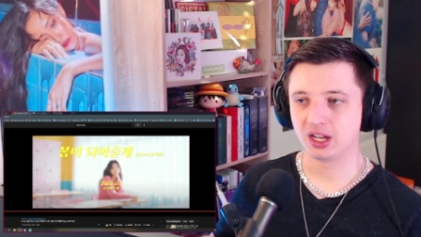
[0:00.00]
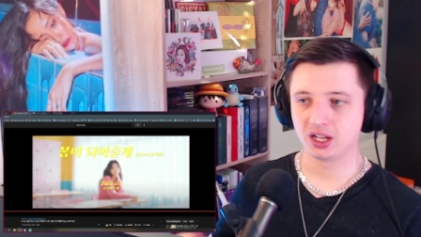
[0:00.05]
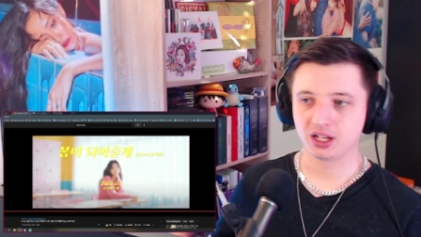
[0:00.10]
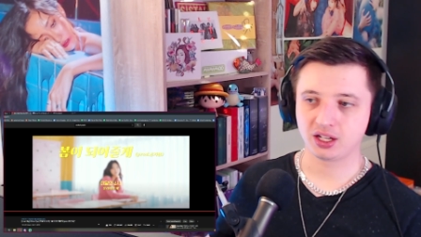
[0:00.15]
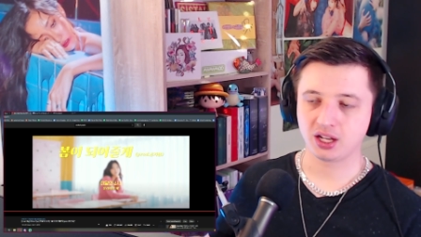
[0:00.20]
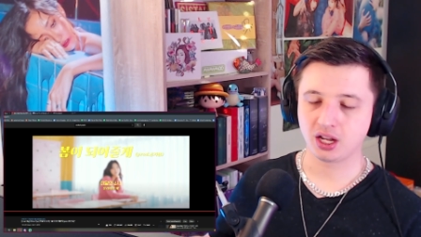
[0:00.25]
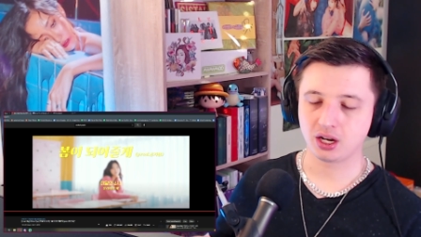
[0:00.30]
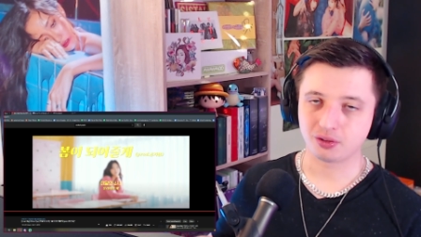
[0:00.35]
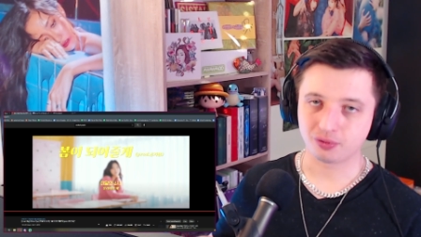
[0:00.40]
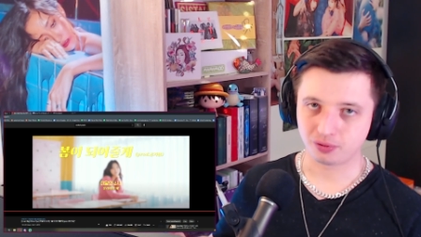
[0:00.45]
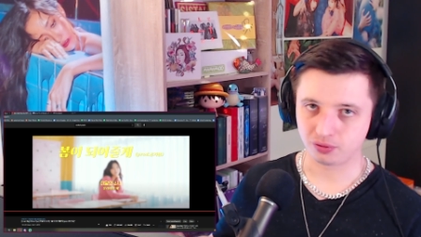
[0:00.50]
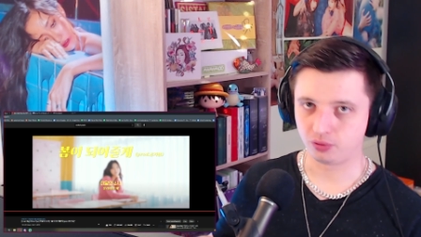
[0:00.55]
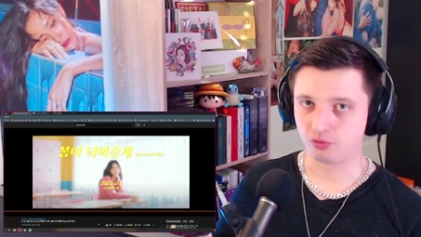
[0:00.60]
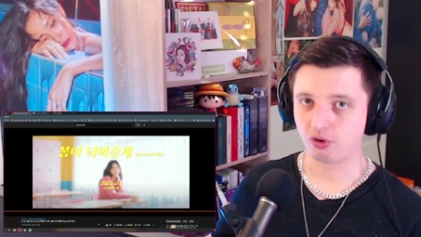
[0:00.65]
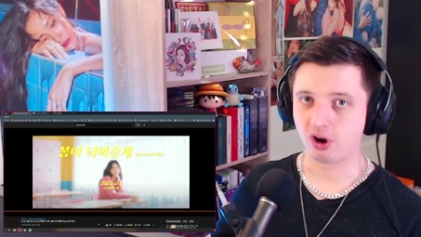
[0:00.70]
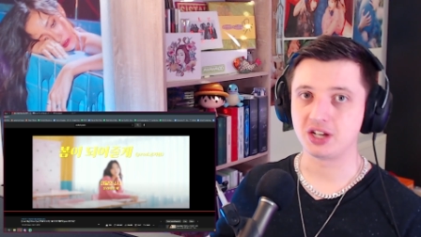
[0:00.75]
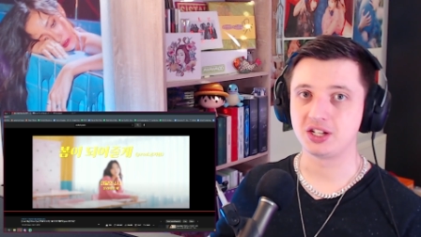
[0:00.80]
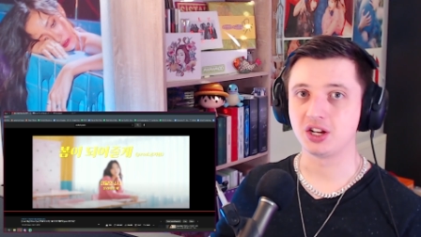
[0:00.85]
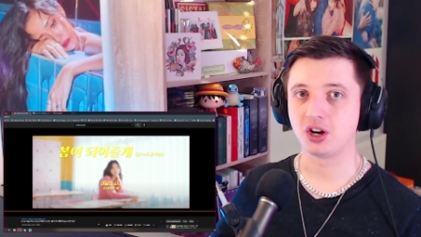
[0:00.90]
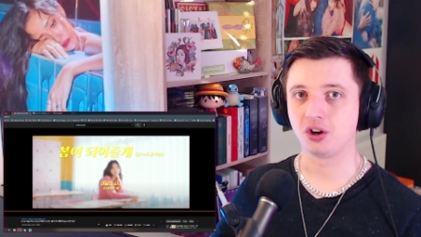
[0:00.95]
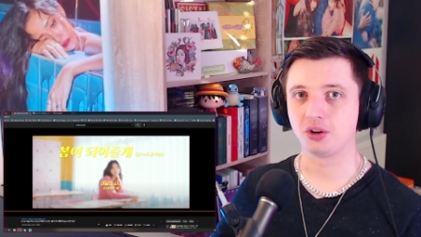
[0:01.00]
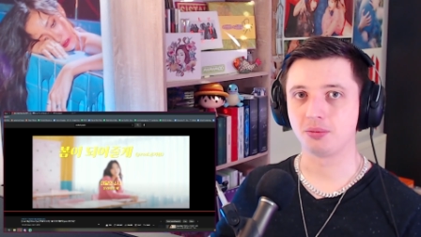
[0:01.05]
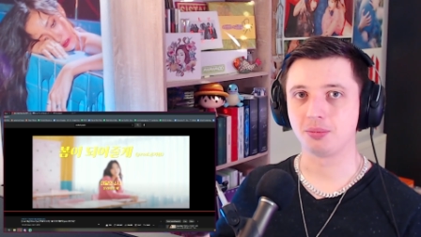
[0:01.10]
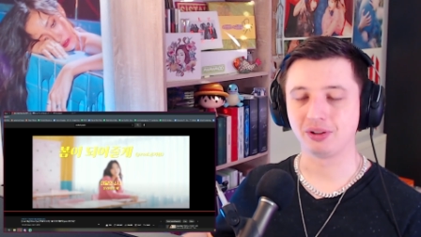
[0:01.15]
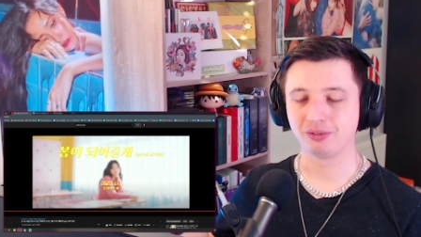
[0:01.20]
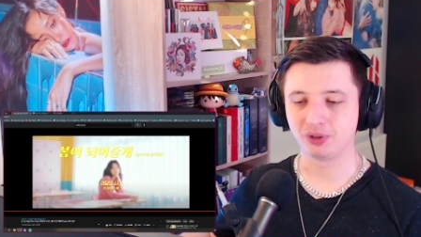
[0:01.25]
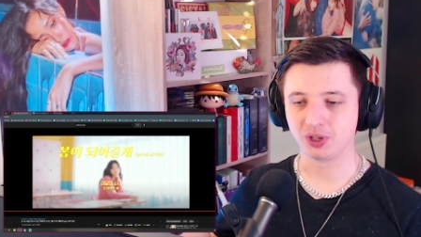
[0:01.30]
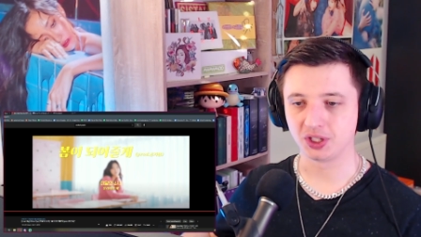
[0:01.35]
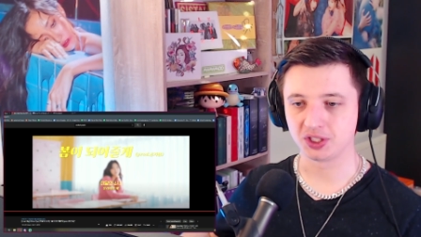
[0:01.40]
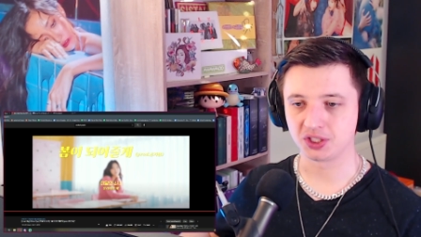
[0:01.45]
kind of write down my
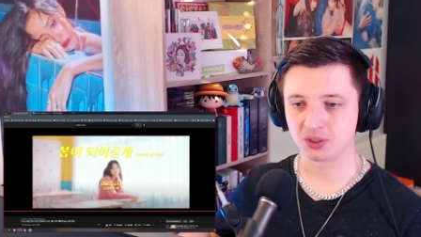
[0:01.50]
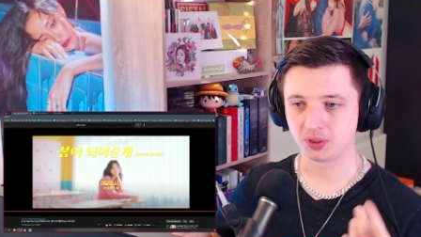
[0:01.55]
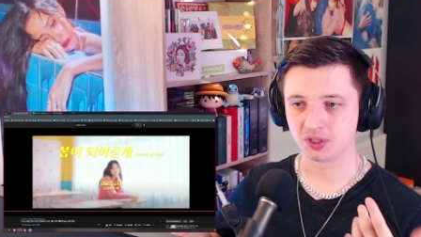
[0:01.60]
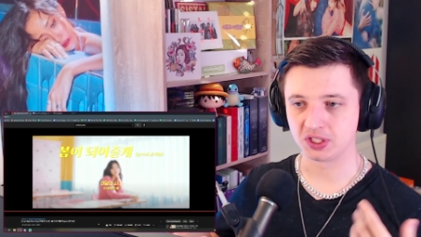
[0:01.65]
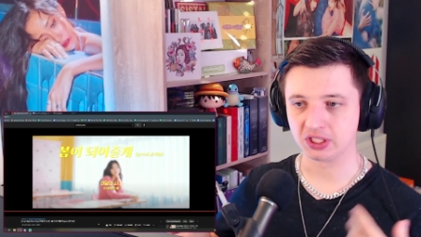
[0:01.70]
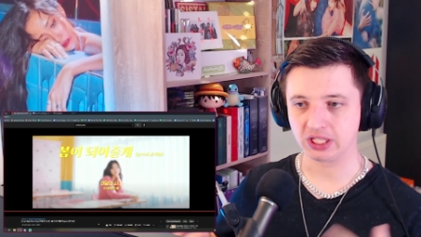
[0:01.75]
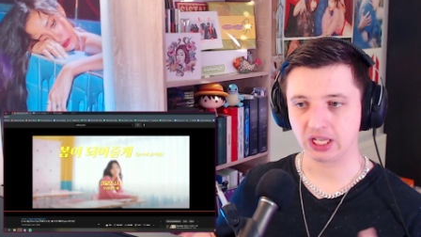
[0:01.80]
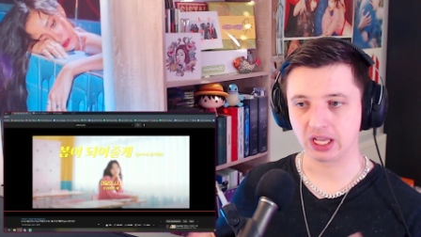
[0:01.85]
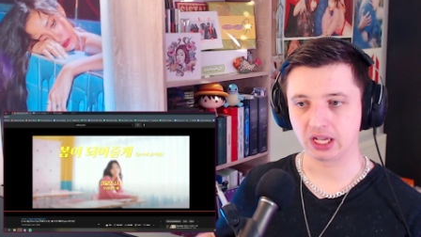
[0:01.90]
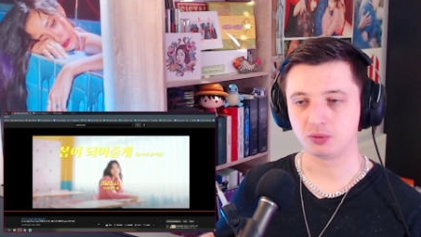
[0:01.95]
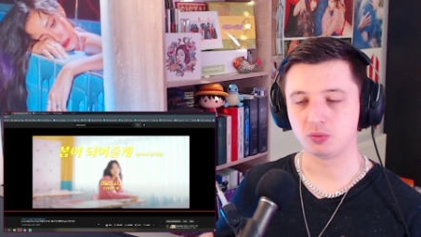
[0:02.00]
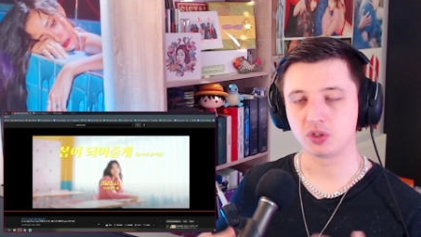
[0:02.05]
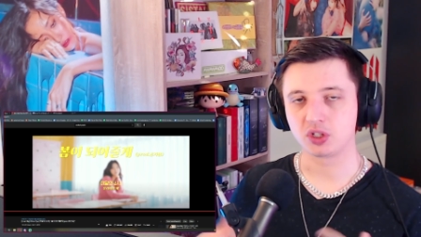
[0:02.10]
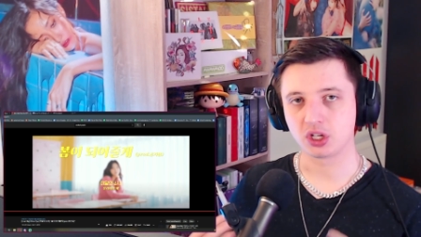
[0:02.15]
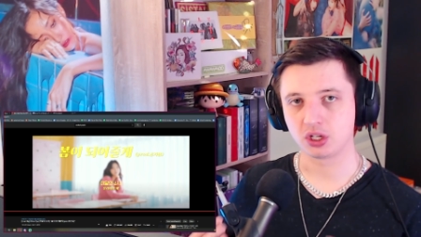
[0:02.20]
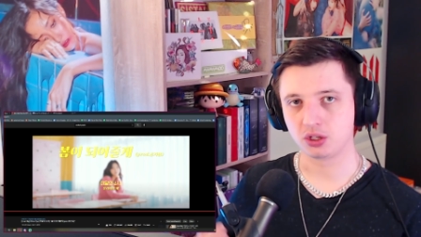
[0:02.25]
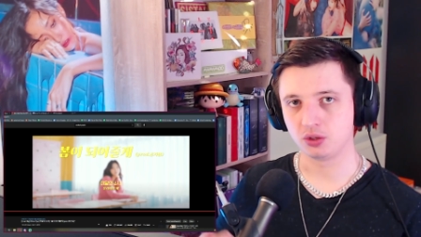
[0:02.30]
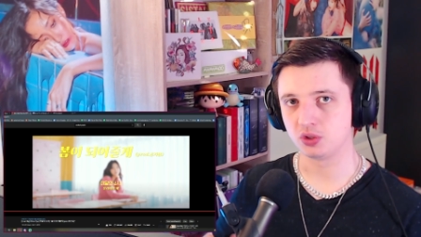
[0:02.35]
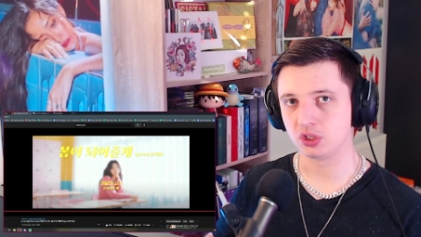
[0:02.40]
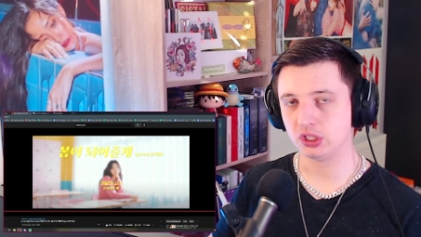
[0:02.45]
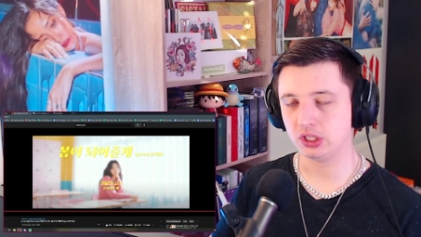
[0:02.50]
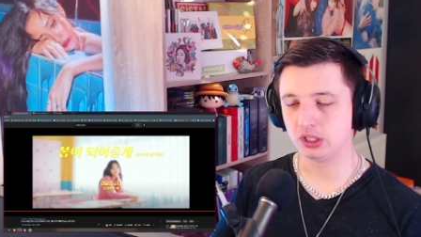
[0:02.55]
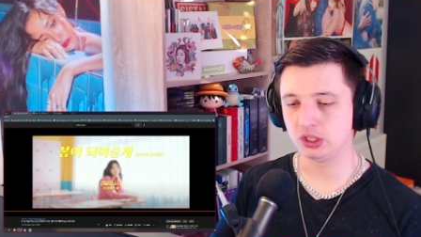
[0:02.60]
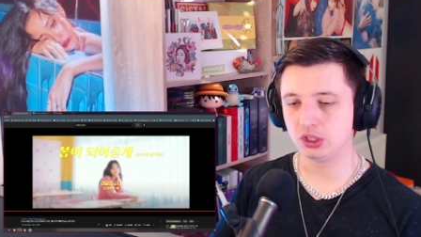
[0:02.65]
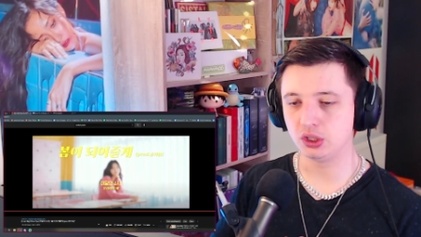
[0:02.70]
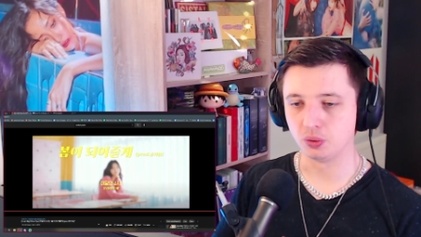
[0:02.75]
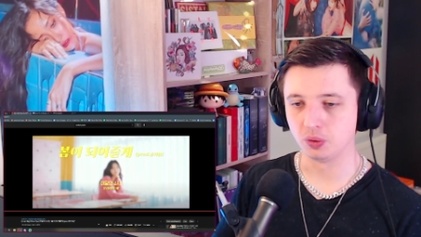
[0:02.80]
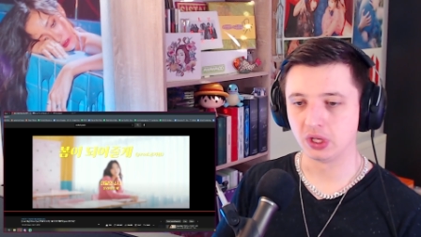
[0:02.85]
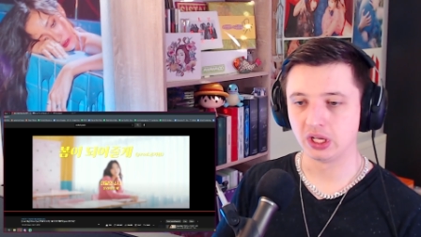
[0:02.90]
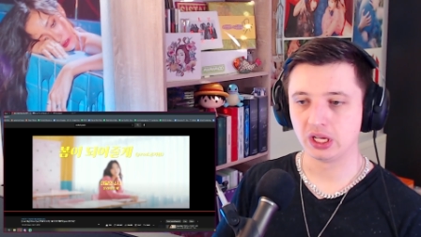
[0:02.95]
thoughts once again, which I usually
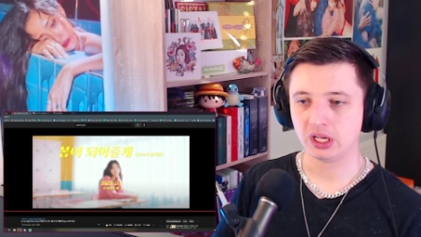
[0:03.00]
do.